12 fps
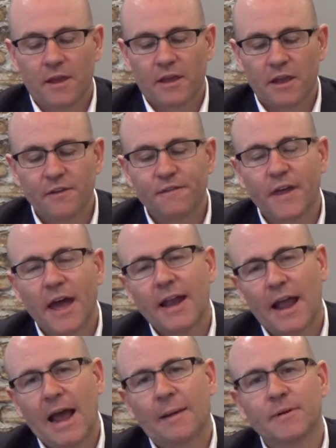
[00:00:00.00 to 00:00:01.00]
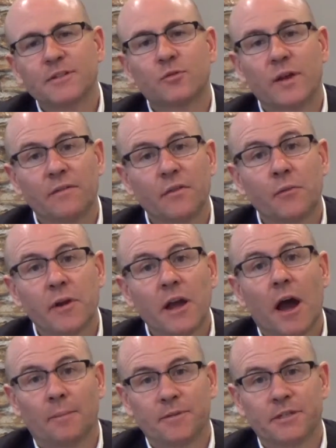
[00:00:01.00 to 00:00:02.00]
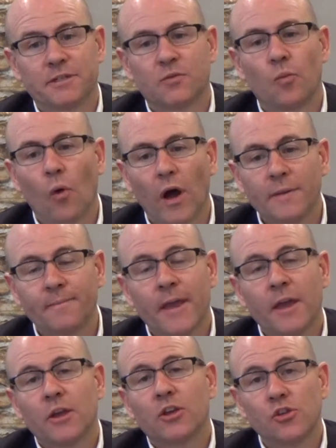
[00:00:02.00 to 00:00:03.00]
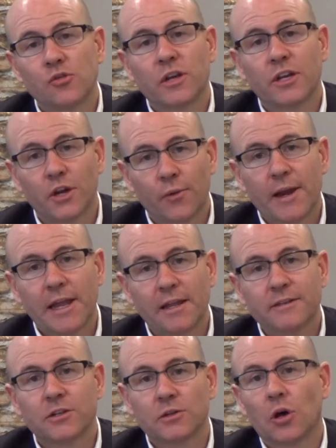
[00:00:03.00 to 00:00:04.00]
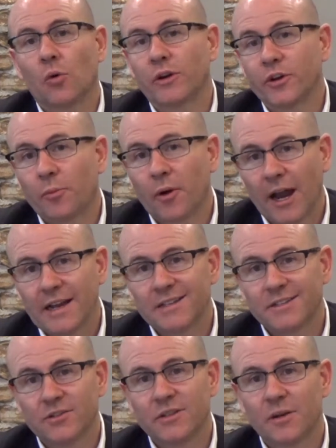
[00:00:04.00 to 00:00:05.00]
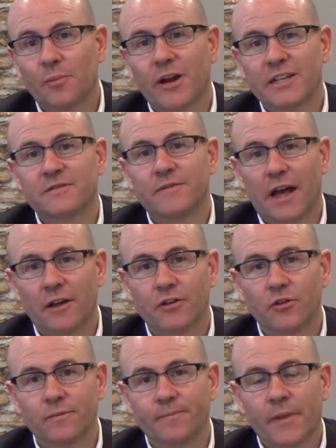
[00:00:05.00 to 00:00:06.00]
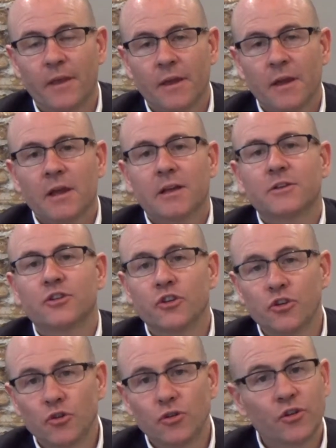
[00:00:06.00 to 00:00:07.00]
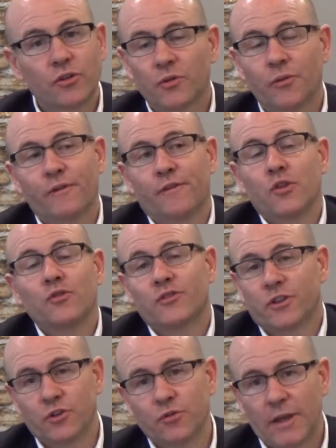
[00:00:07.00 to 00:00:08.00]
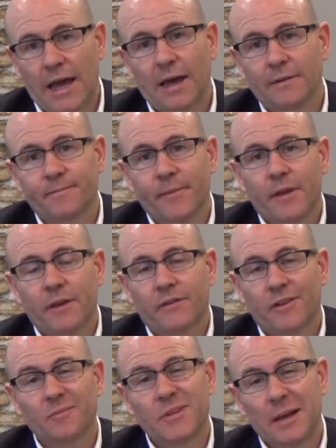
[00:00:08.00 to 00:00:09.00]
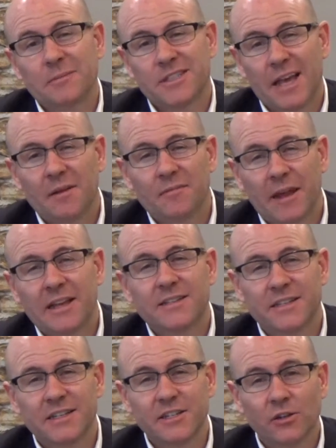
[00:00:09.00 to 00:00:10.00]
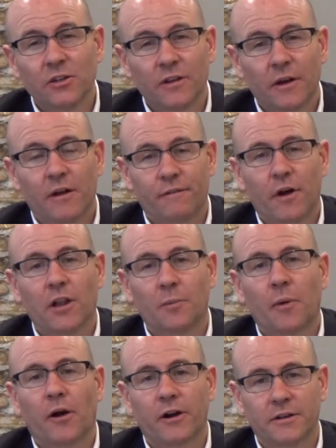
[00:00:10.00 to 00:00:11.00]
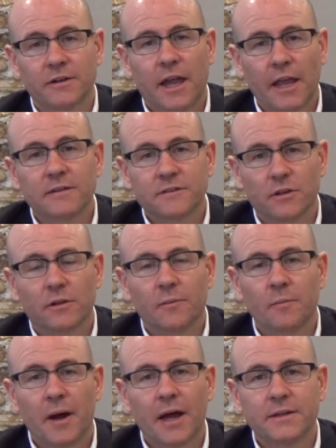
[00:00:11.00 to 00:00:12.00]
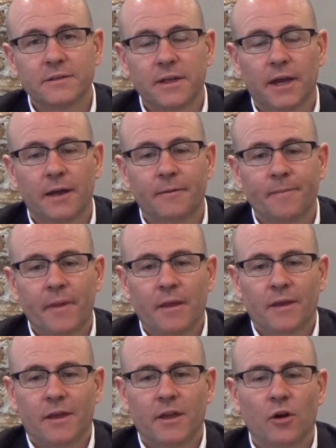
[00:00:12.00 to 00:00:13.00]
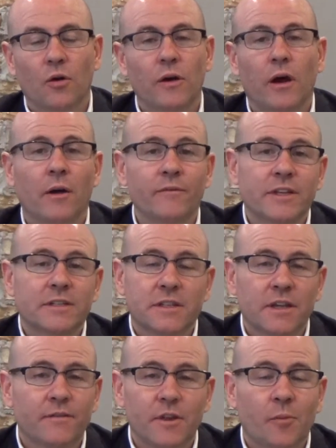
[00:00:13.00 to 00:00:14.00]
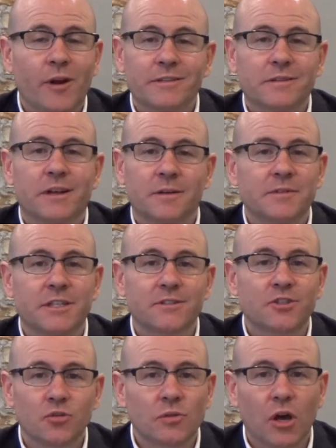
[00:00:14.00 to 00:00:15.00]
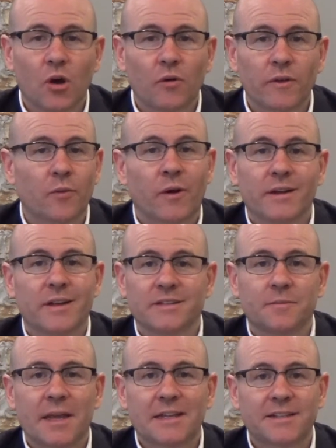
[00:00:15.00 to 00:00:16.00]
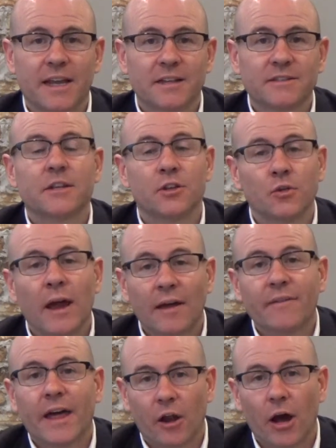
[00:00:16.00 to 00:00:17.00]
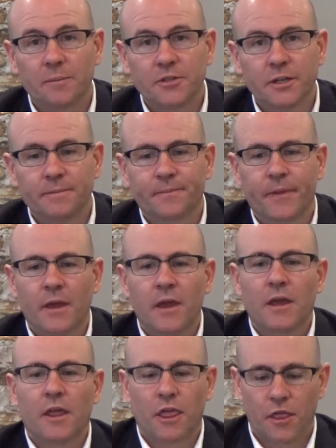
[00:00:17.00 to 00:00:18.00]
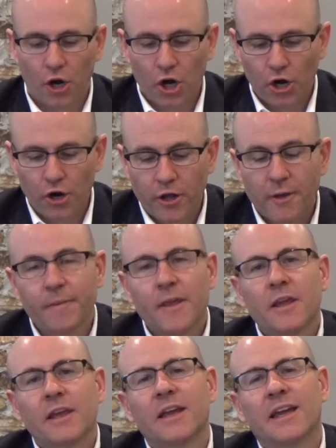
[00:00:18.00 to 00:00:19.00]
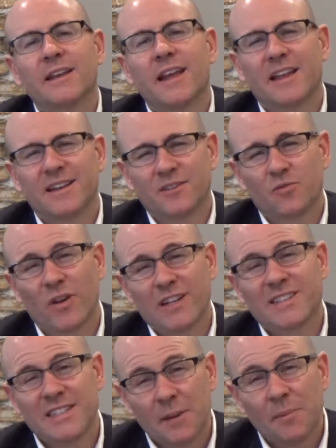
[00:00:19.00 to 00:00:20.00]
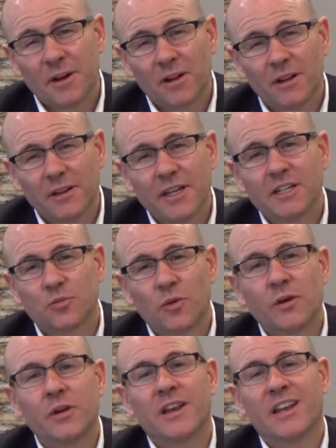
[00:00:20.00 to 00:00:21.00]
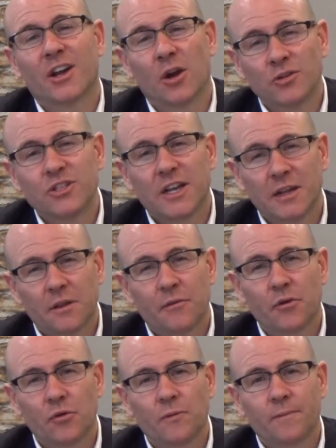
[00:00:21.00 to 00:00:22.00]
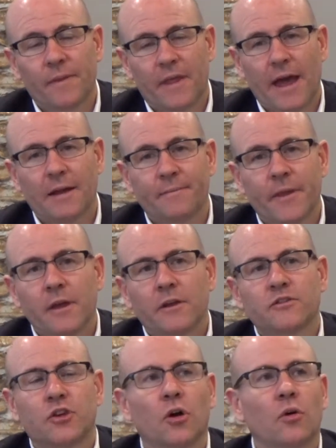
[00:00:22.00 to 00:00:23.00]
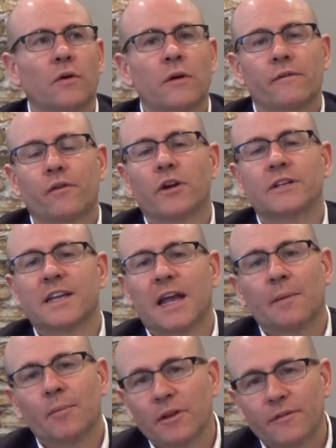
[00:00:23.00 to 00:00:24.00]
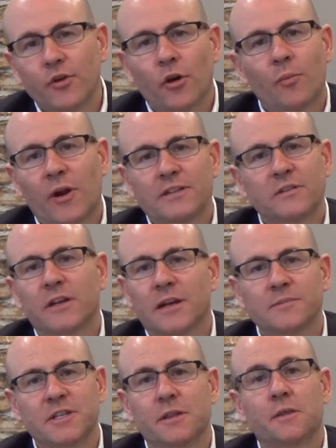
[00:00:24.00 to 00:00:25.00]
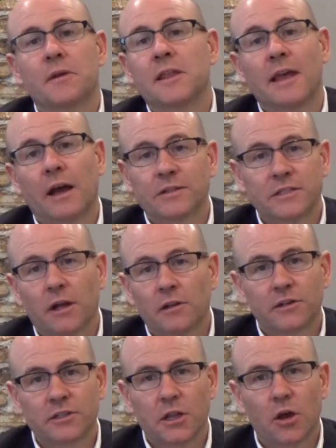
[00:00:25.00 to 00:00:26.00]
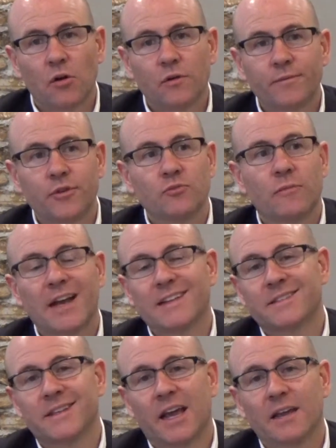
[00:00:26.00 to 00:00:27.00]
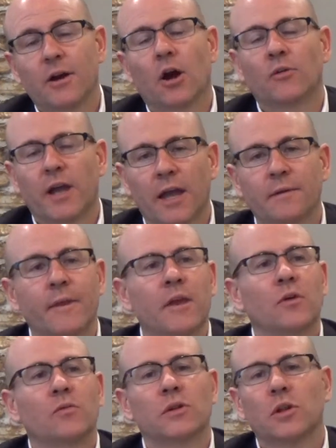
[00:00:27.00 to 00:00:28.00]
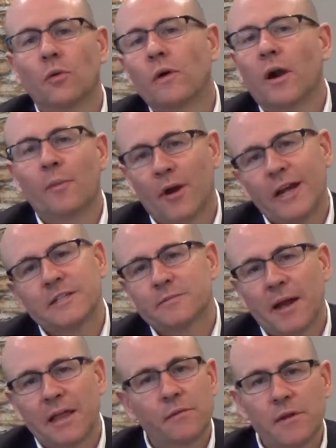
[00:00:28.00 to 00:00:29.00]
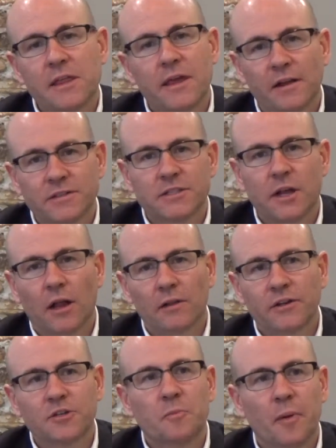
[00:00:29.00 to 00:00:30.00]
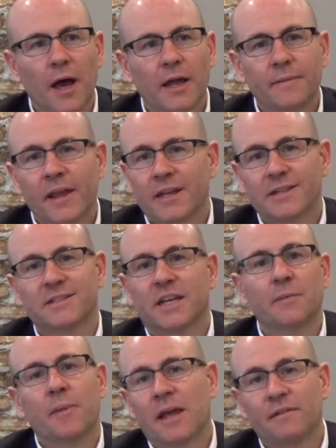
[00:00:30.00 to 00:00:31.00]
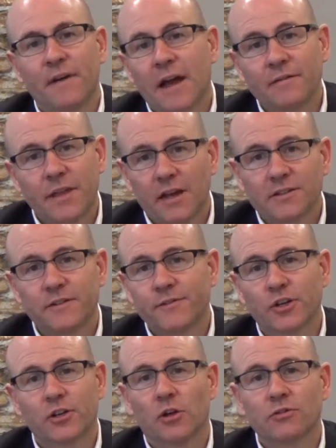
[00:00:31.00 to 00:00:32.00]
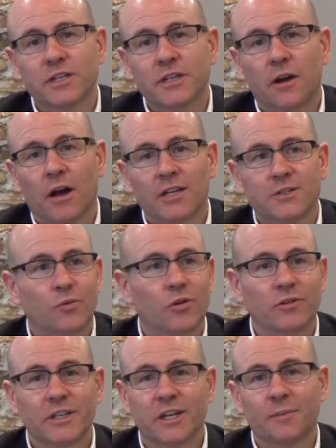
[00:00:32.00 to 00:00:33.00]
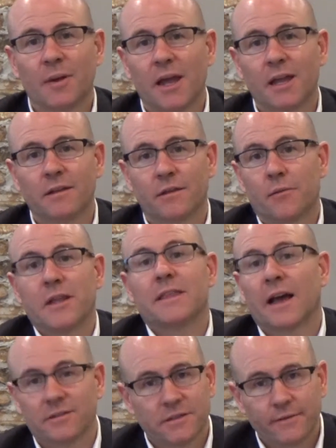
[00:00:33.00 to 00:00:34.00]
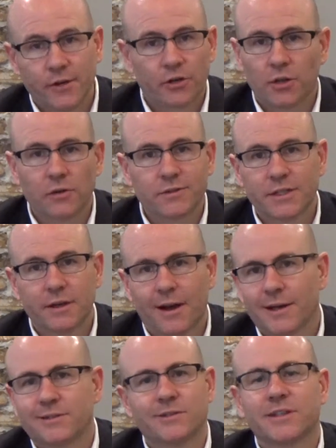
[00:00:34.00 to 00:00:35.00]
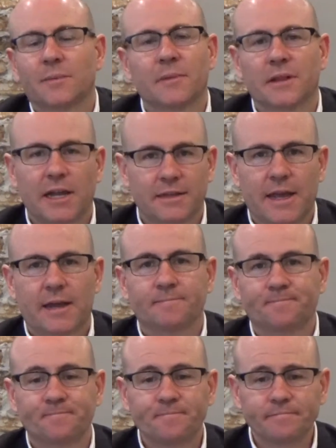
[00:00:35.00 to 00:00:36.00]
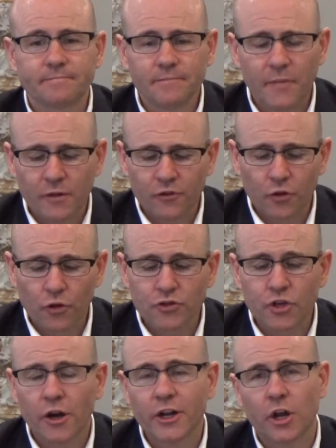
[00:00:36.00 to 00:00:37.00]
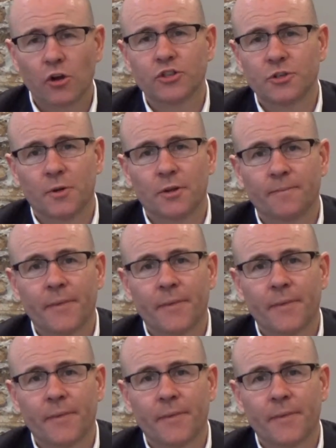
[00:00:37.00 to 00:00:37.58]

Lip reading: If that happens, we have 3 options. 1, you can agree to lower your price to the appraised value. 2, you can refuse to do that. Sometimes that makes the deal fall apart and cancel, but obviously if the appraisal comes in too low where it doesn't make sense, you have that option. Third, and what is typical, is we negotiate through that. So, for example, if your appraisal comes in $3,000 low, you might say, okay, we'll lower our price by $3,000, but instead of paying $5,000 of your closing costs, we're only going to pay $3,000 of your closing costs or something like that. So those are negotiable.